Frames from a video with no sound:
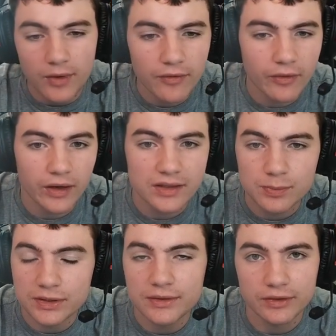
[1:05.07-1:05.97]
We have a very
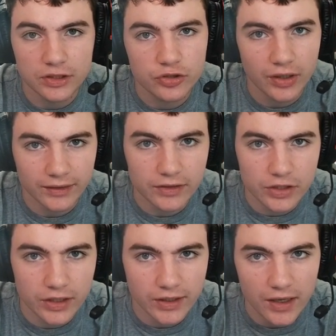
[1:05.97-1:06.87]
specific
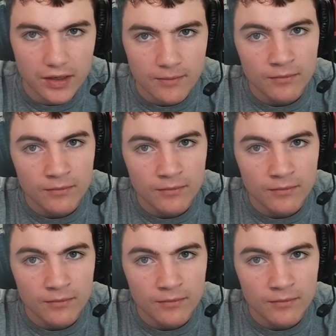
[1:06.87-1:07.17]
strategy, okay?